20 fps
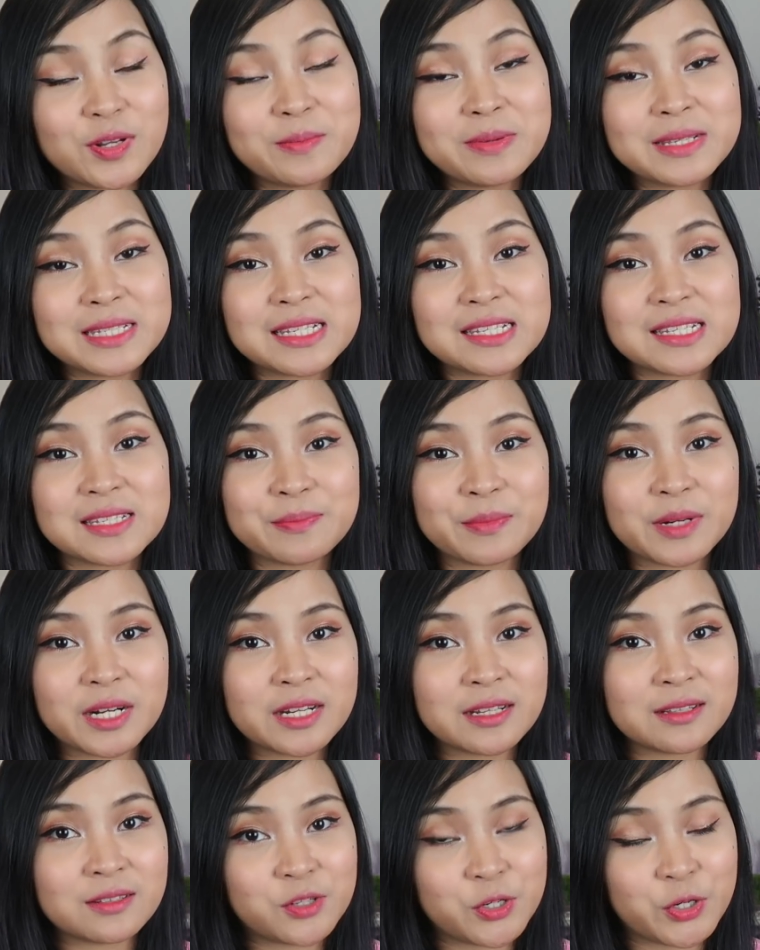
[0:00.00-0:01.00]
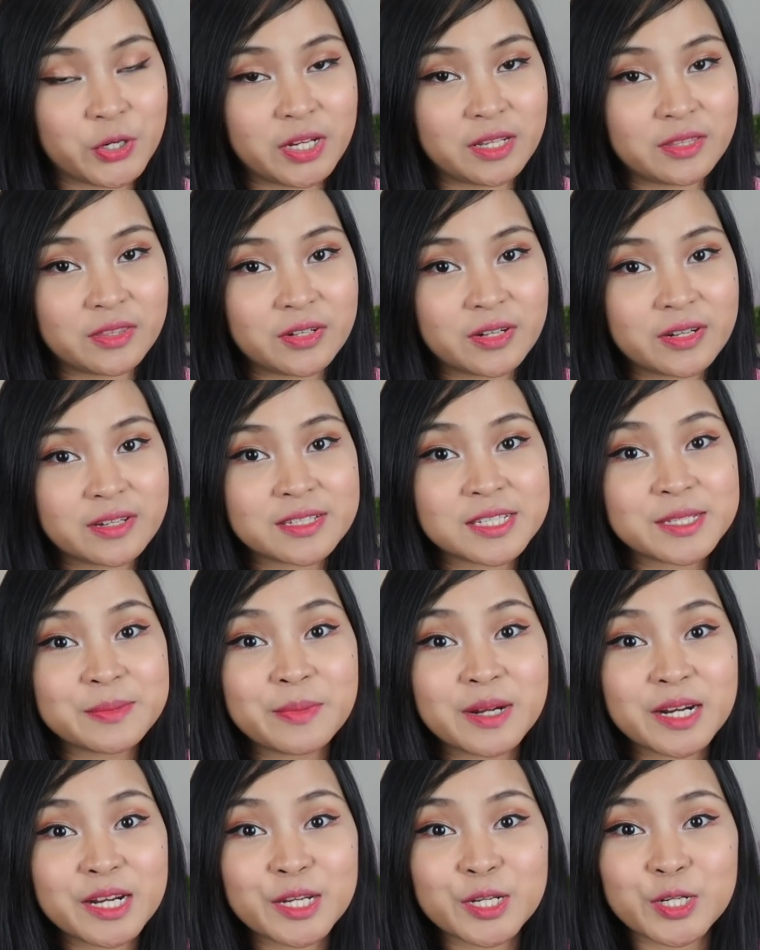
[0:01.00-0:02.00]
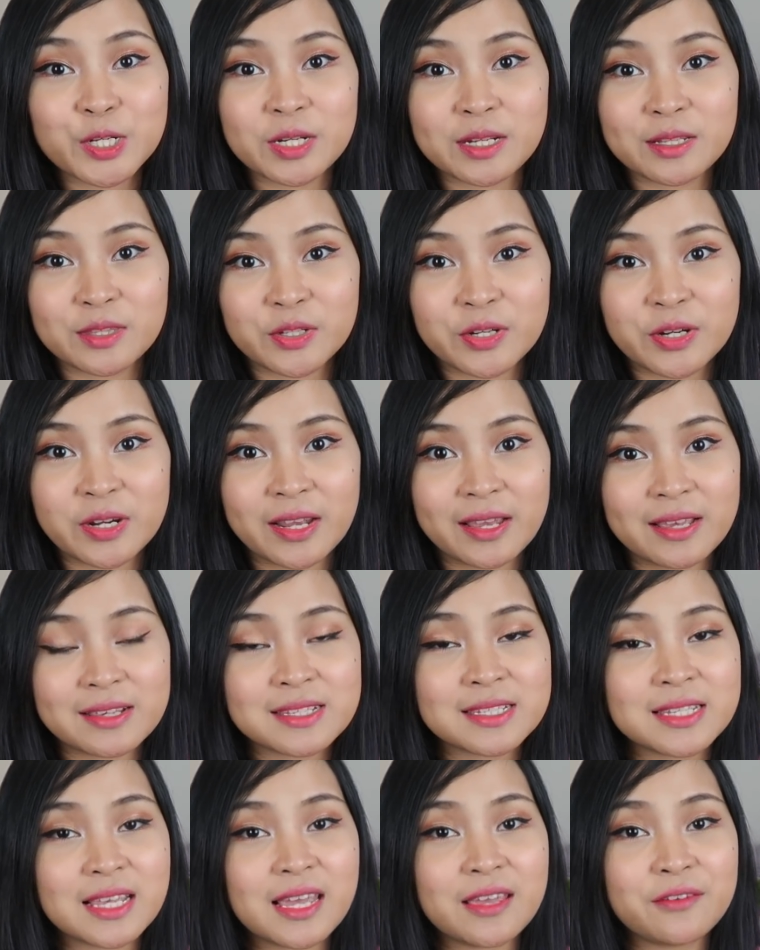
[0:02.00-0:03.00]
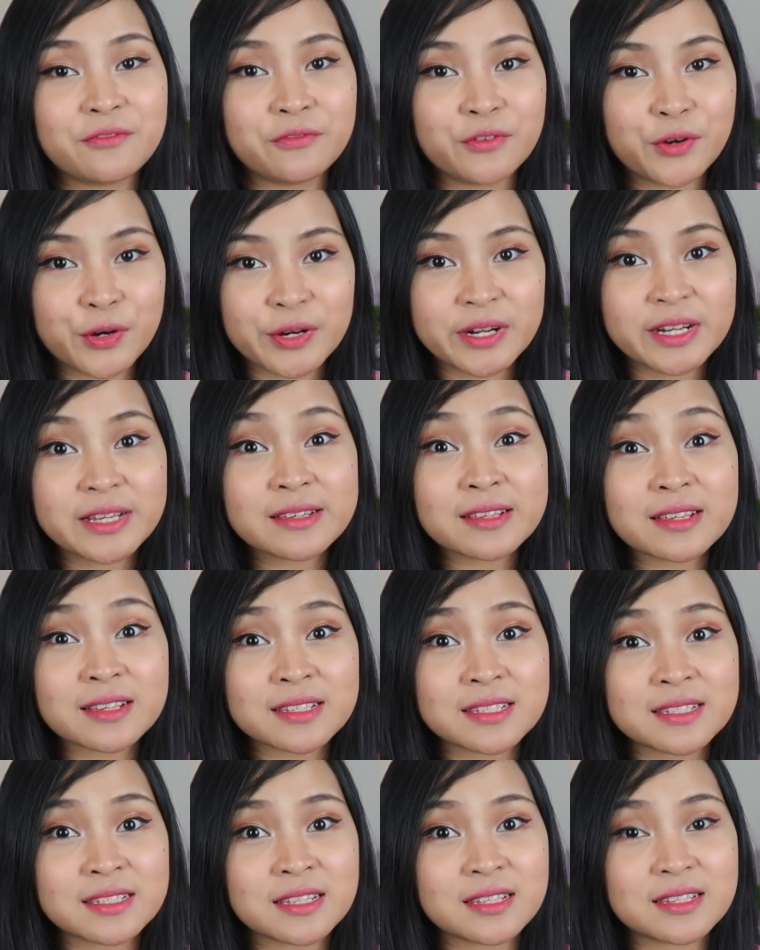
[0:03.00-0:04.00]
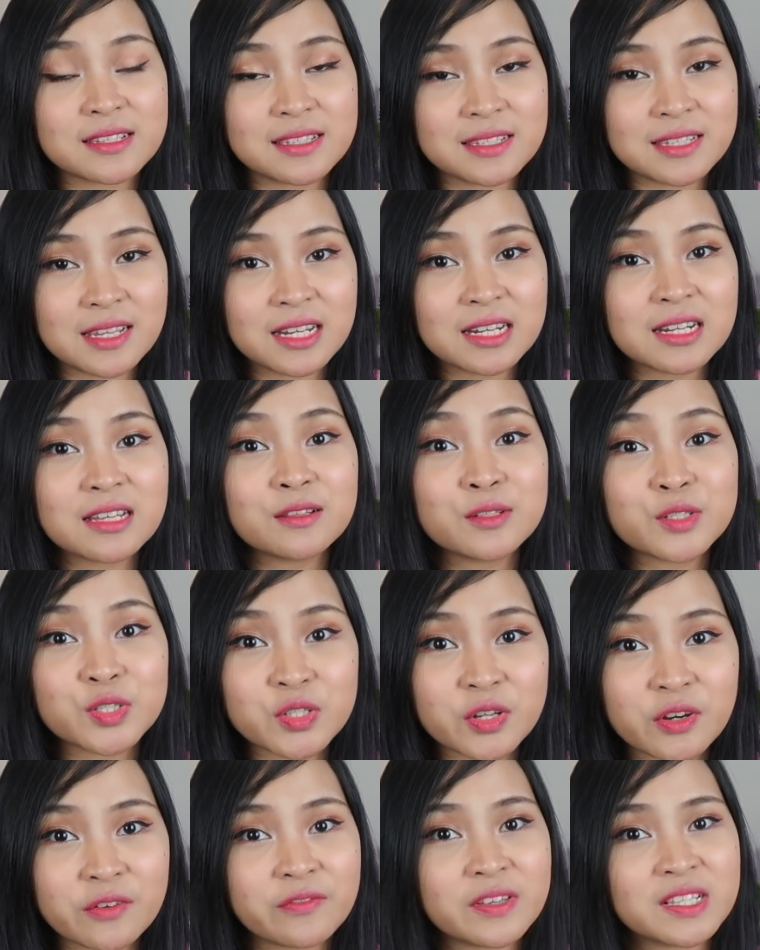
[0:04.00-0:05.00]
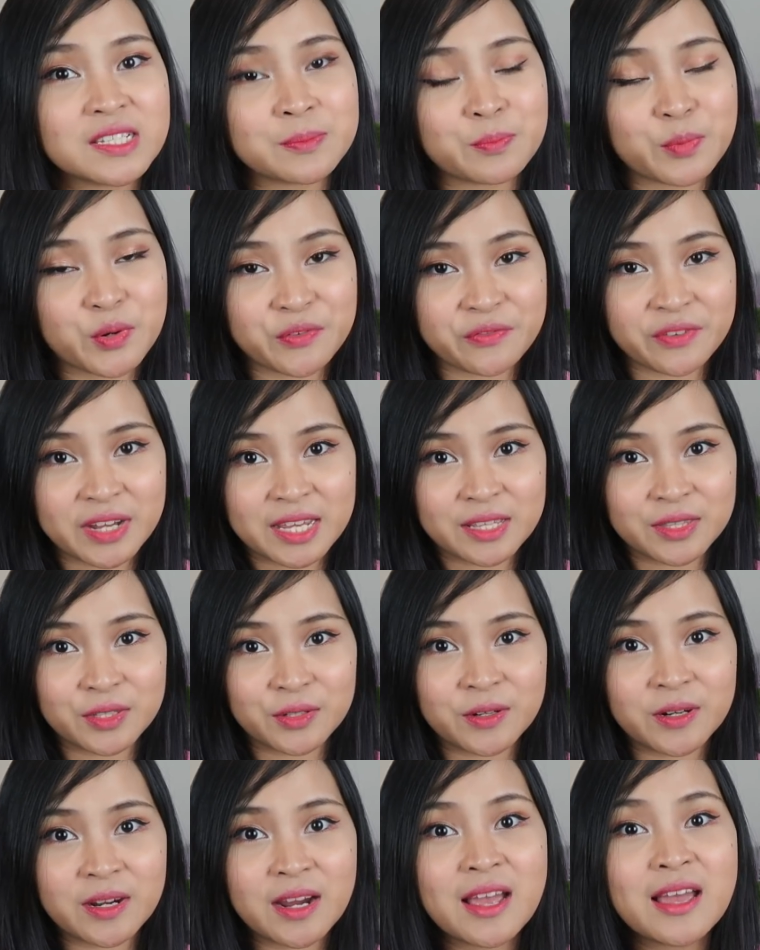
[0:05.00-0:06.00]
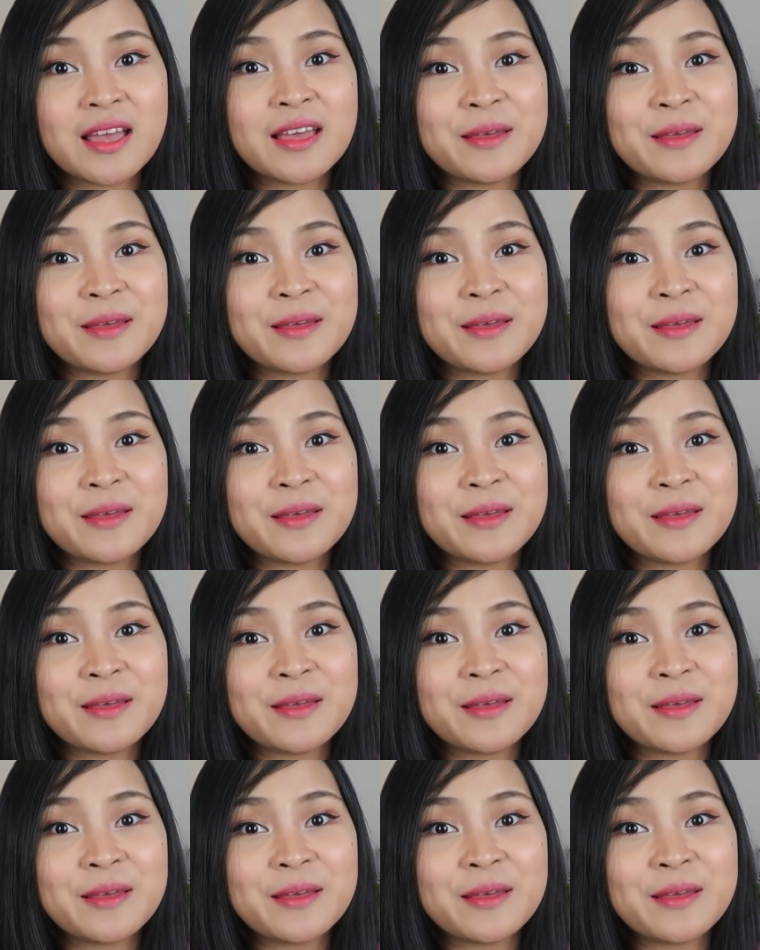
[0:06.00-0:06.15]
ano ba si Smart Trader? Smart Trader is a forex signal service provider.